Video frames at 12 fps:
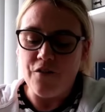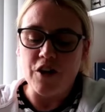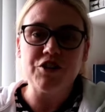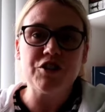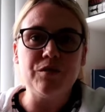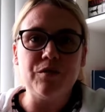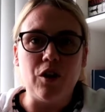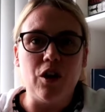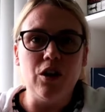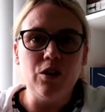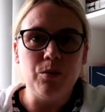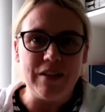First of
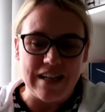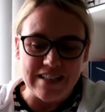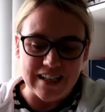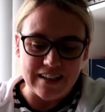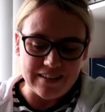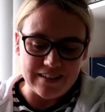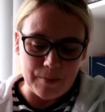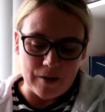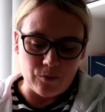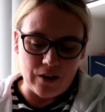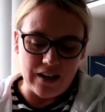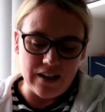all, we need to get the
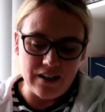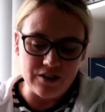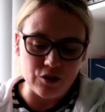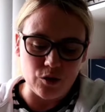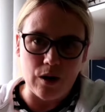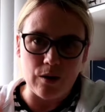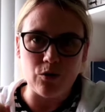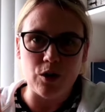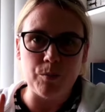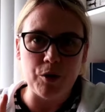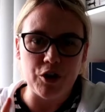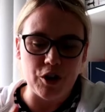spin wheel. So I'm
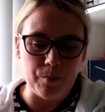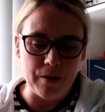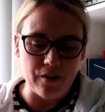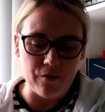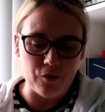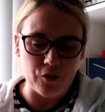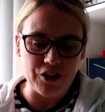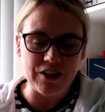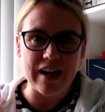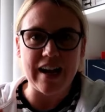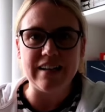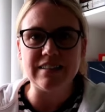going to put it up here for you
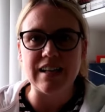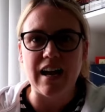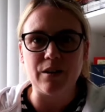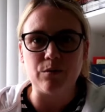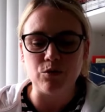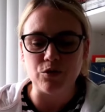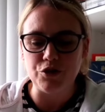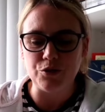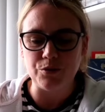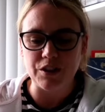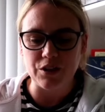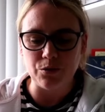guys and I'm going to
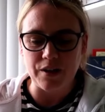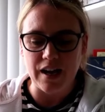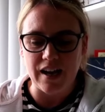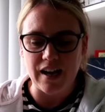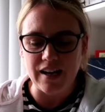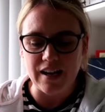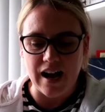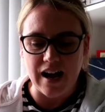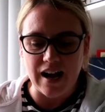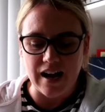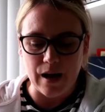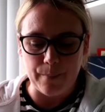show you it, okay?
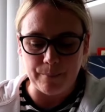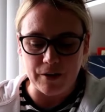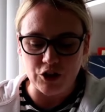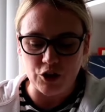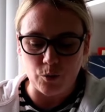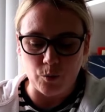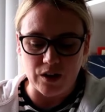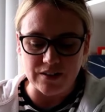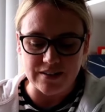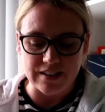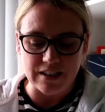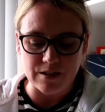Um, you
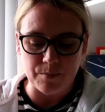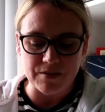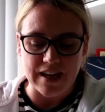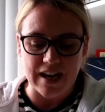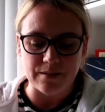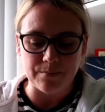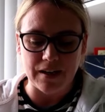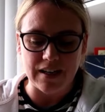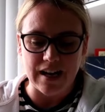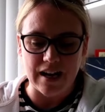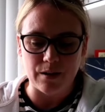will see it beside me.